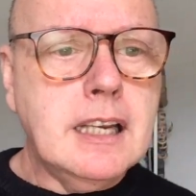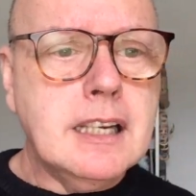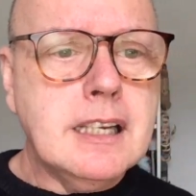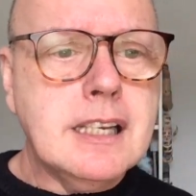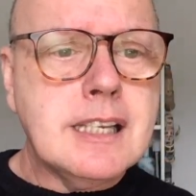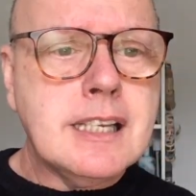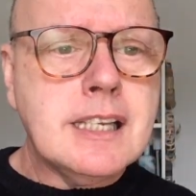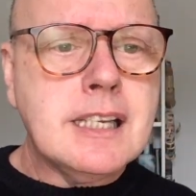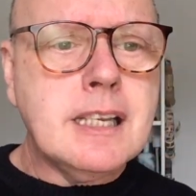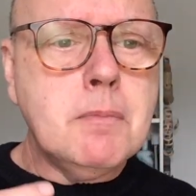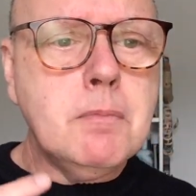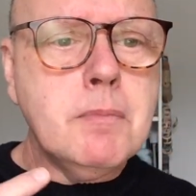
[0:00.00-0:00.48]

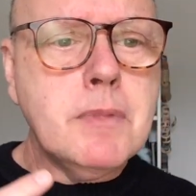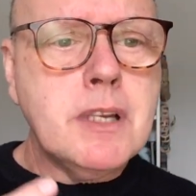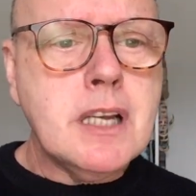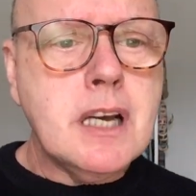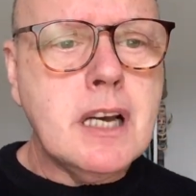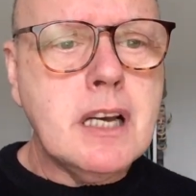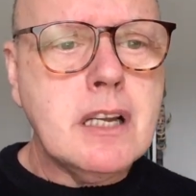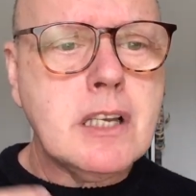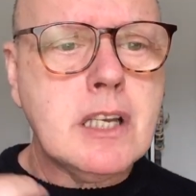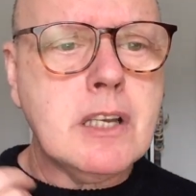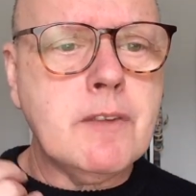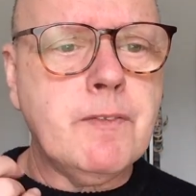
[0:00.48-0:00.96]

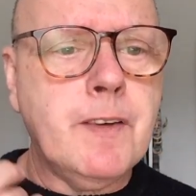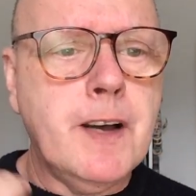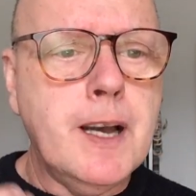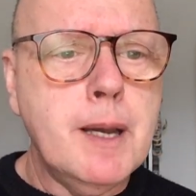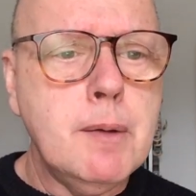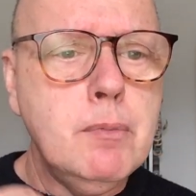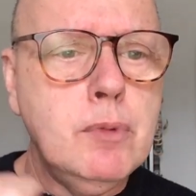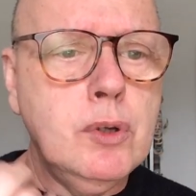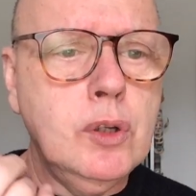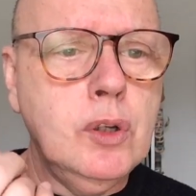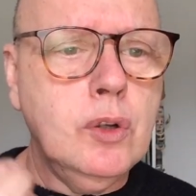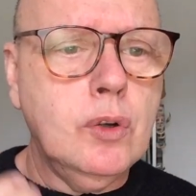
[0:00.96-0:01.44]
sometimes if
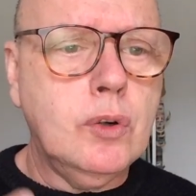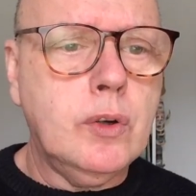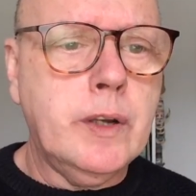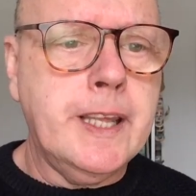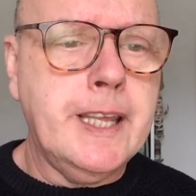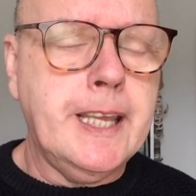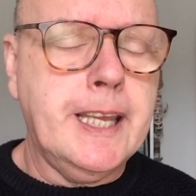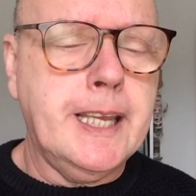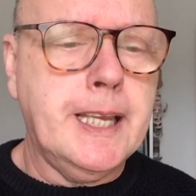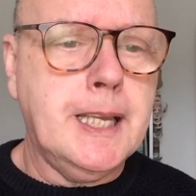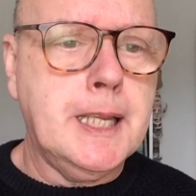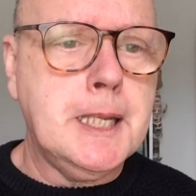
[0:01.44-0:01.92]
I'm
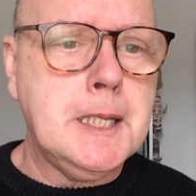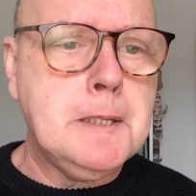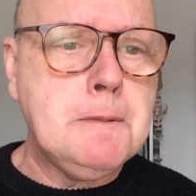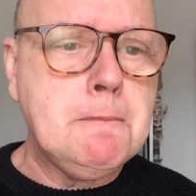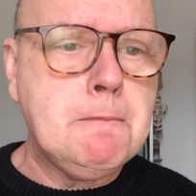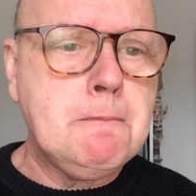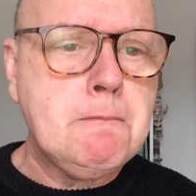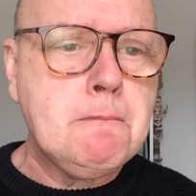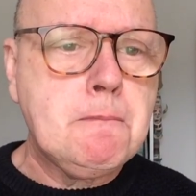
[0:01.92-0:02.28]
looking,